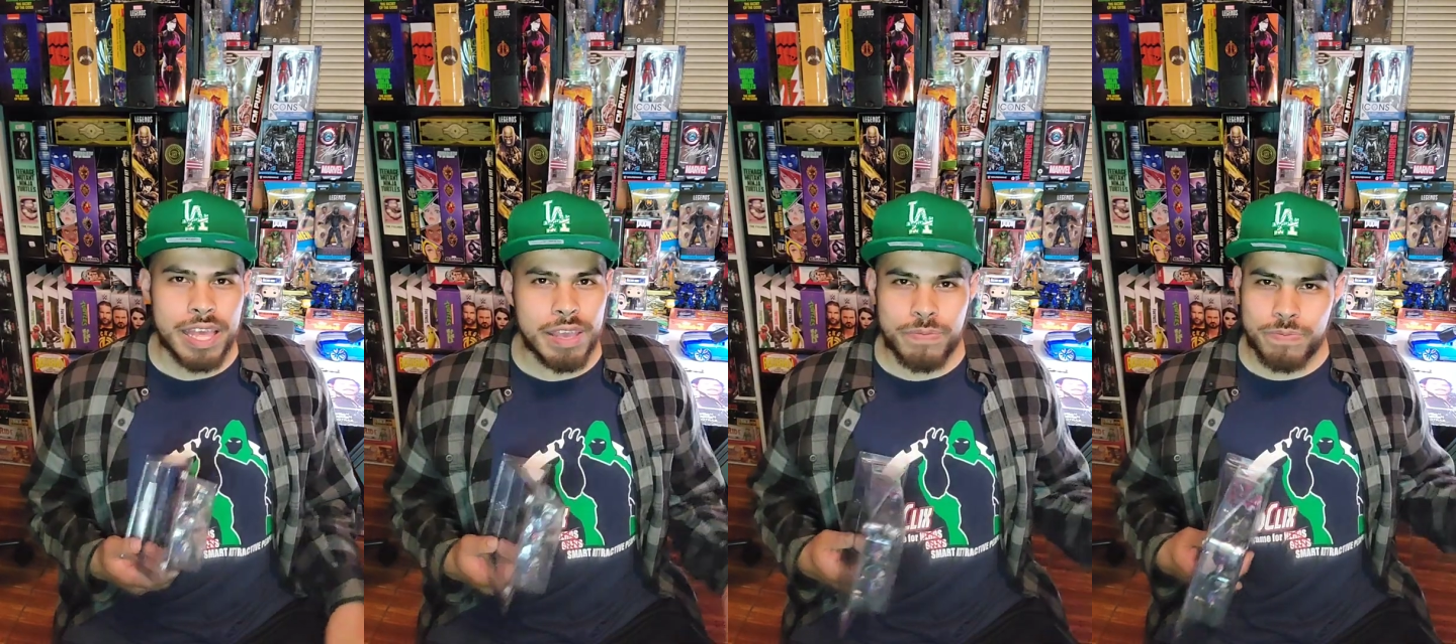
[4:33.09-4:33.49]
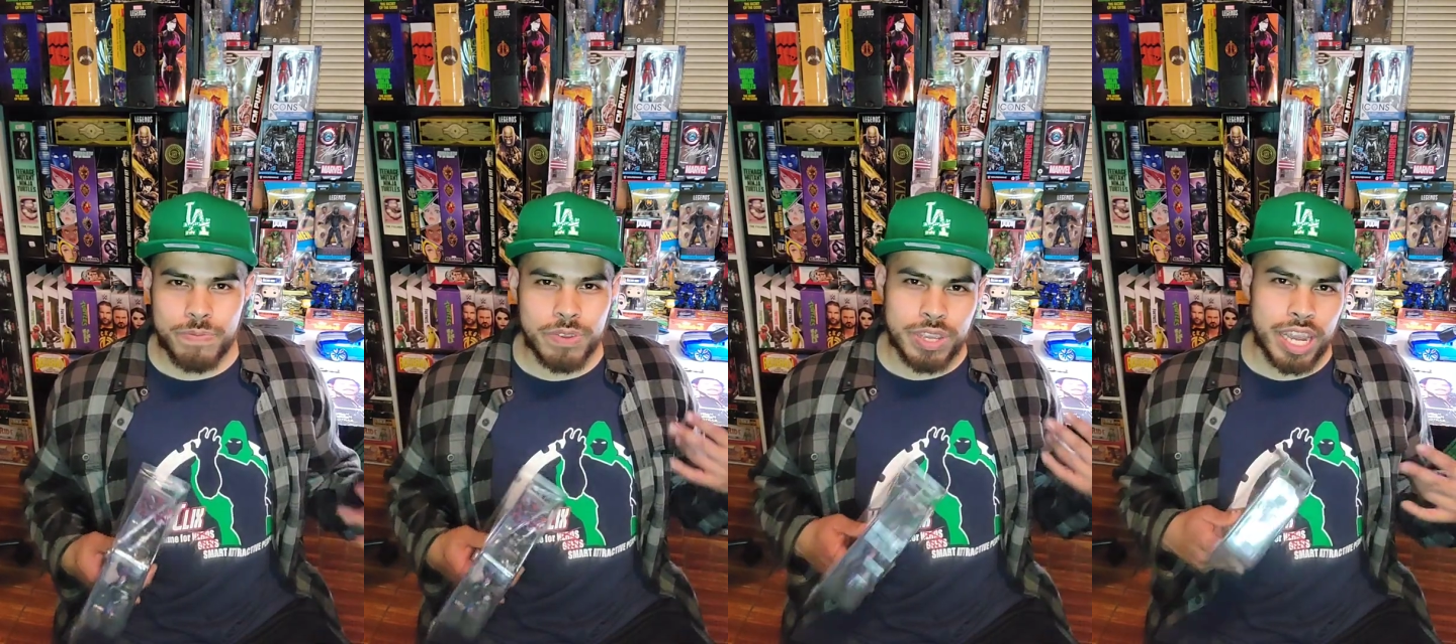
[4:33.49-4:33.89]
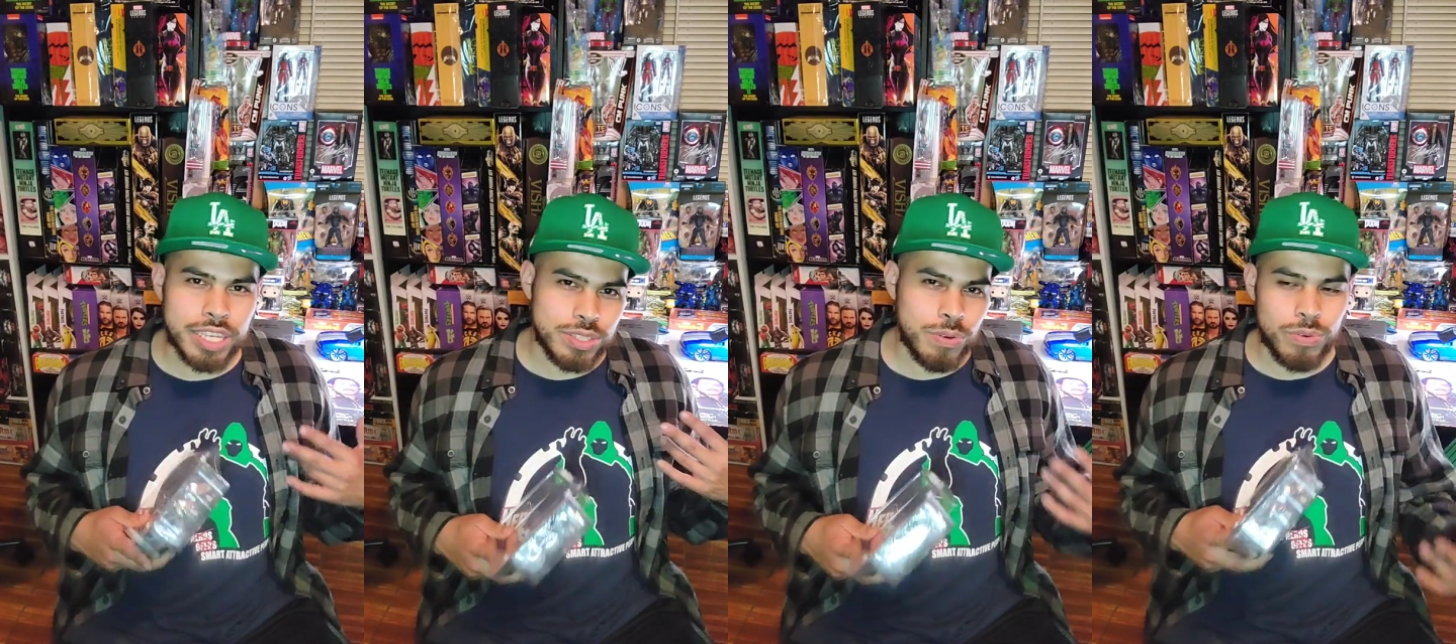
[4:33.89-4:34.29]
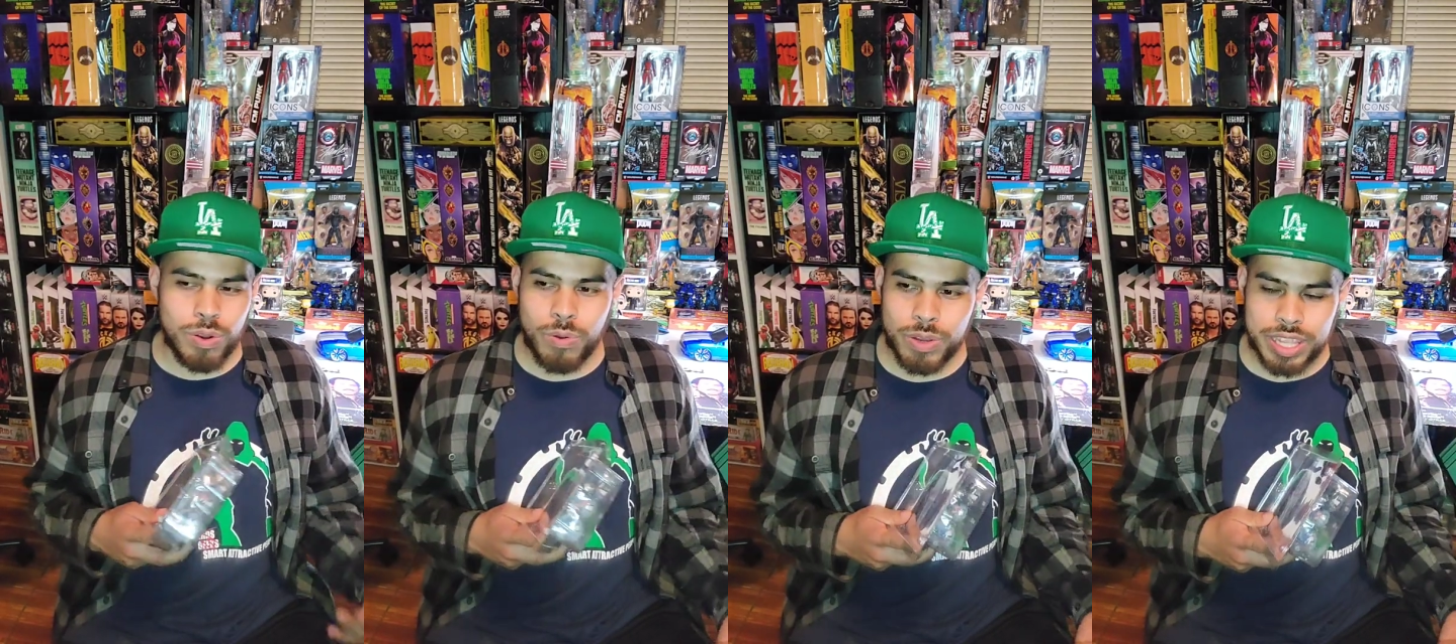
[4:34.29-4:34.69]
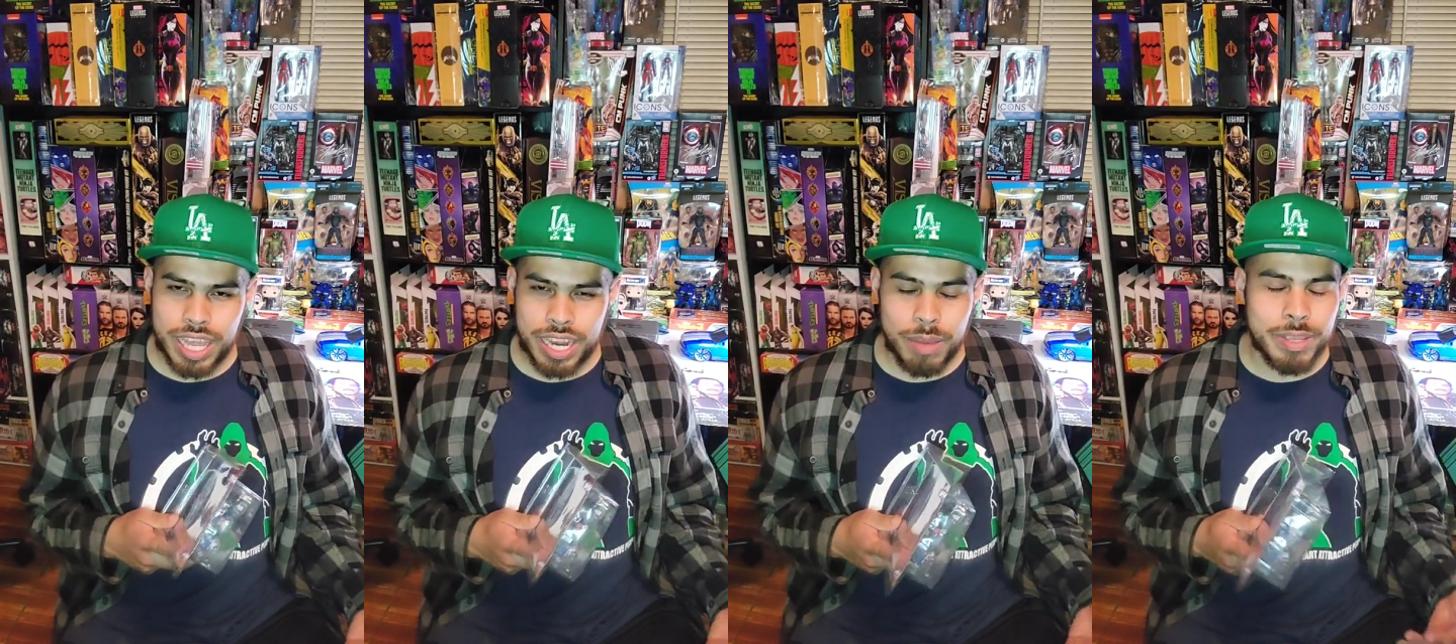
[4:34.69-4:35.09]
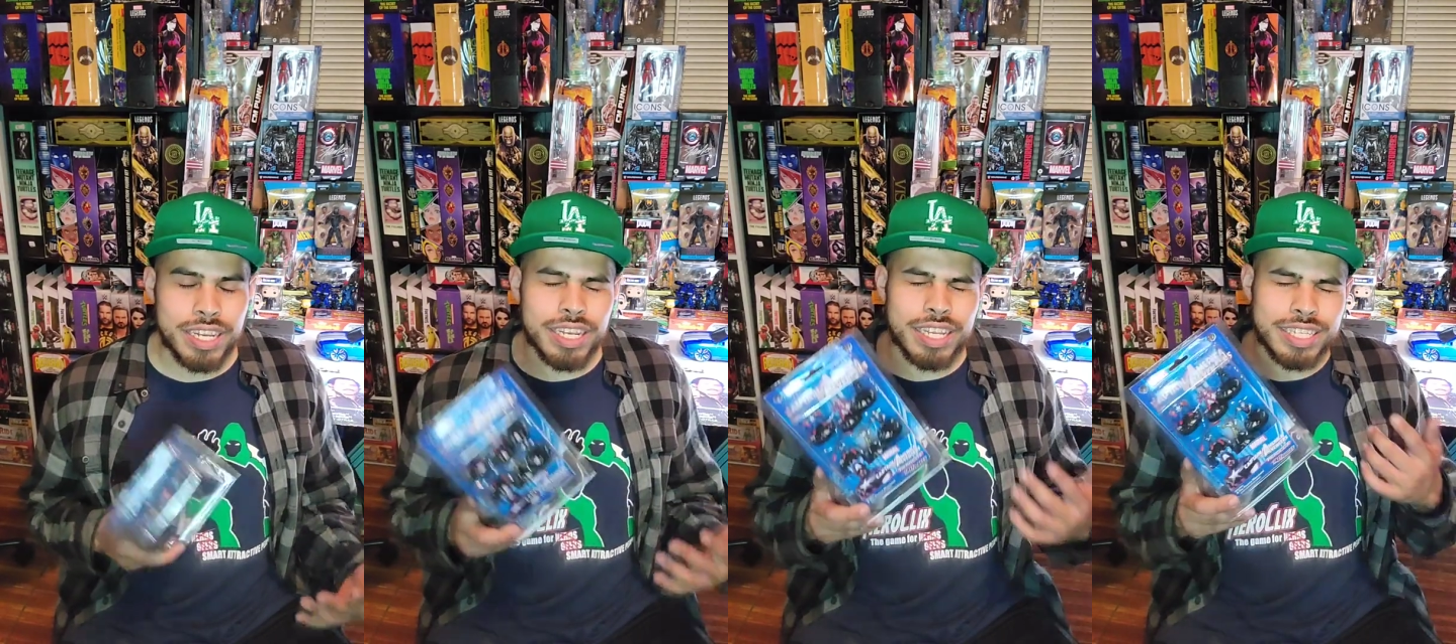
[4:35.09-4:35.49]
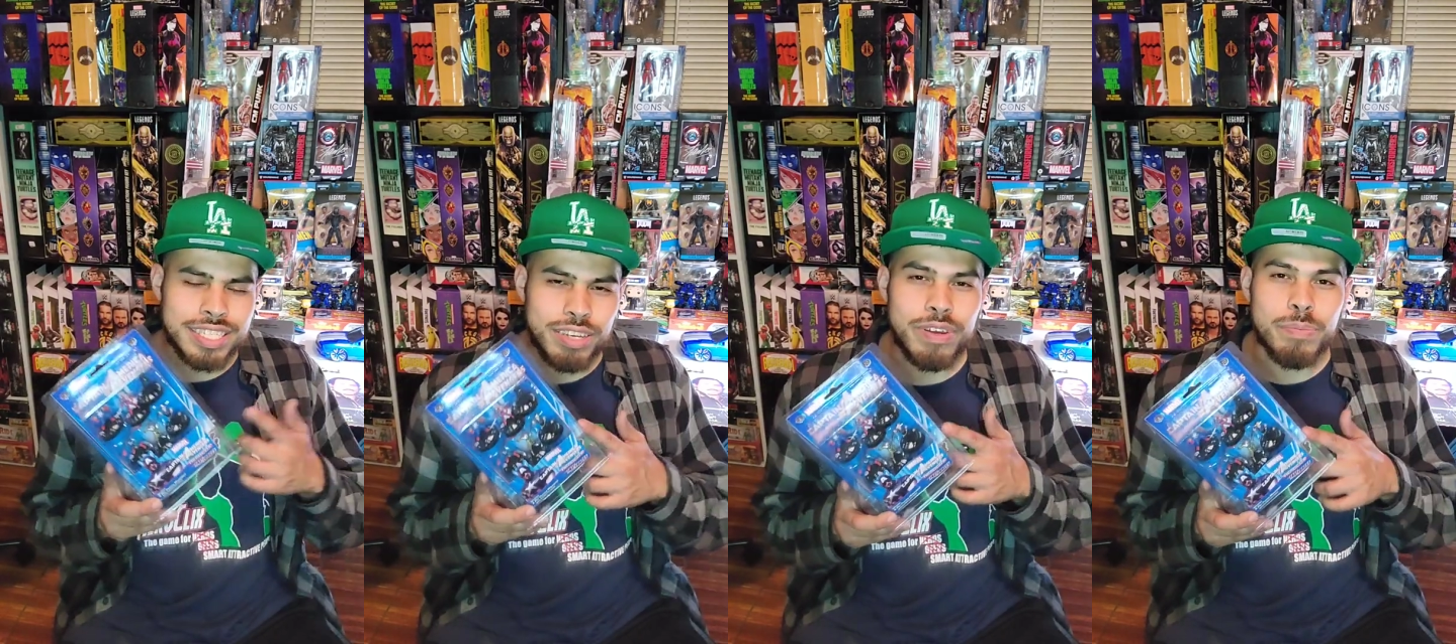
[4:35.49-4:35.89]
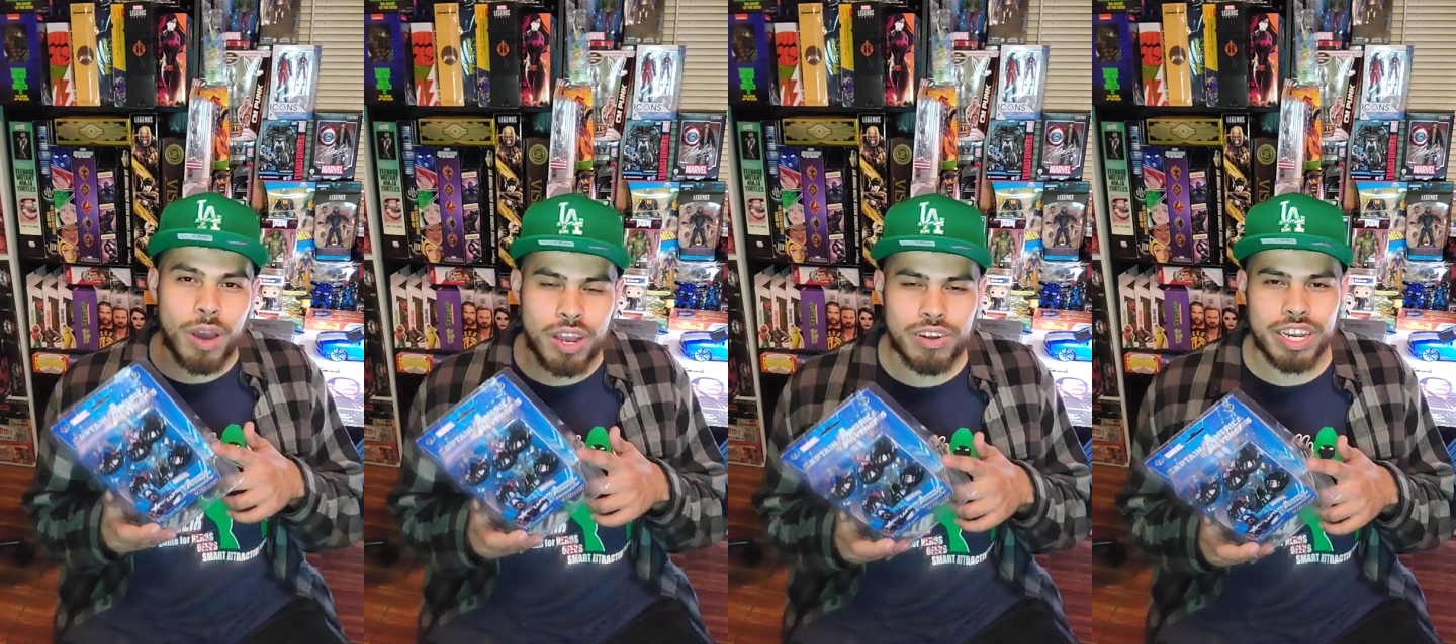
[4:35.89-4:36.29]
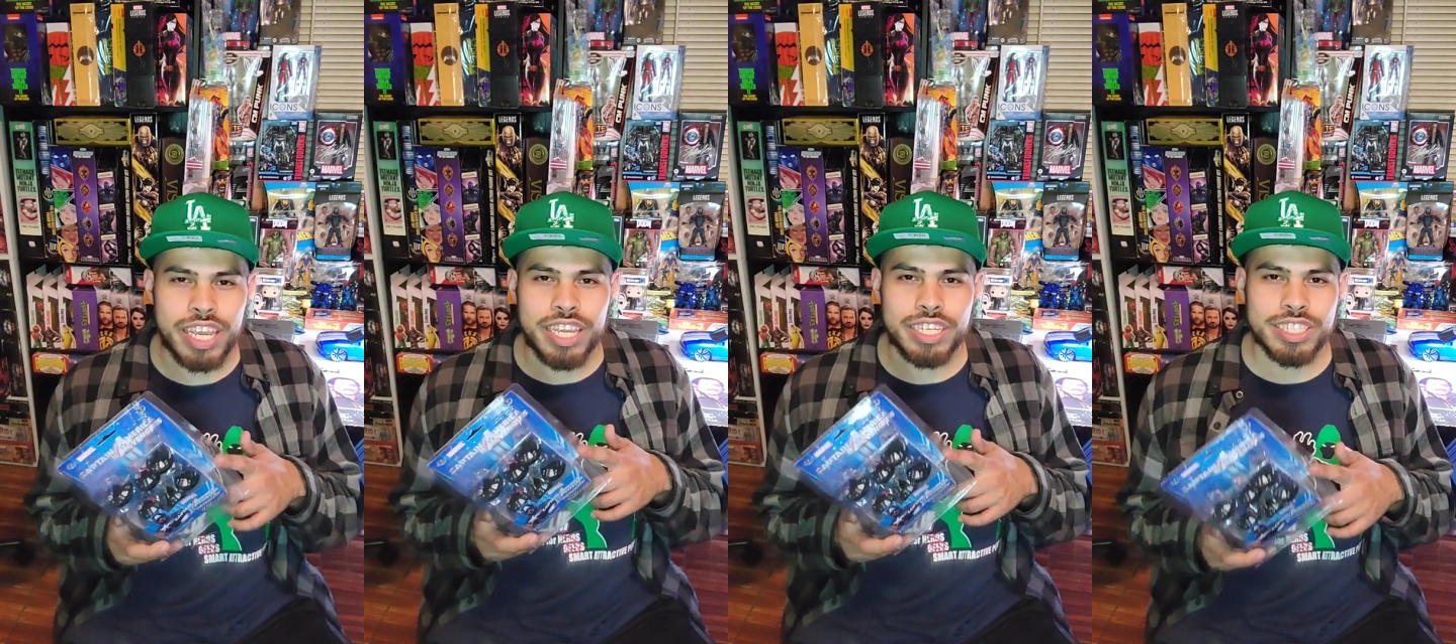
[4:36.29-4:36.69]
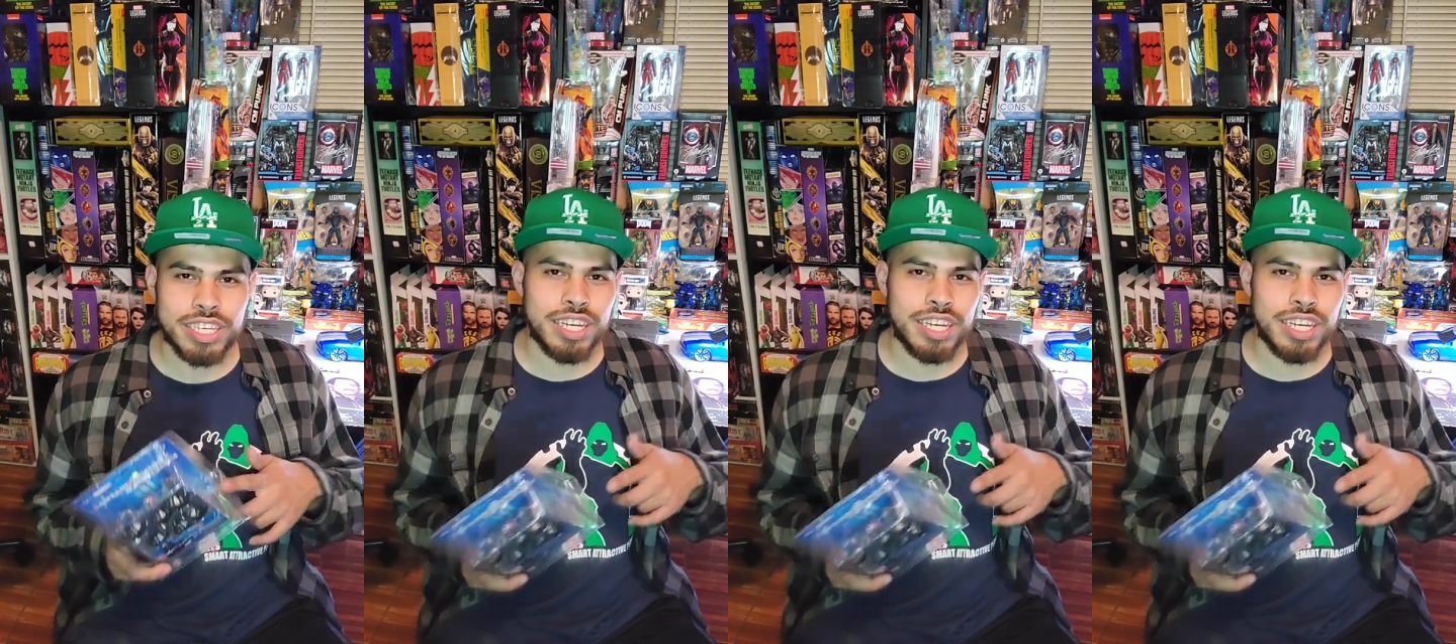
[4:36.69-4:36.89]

If you guys don't know what that, I mean, it's still in Modern Age.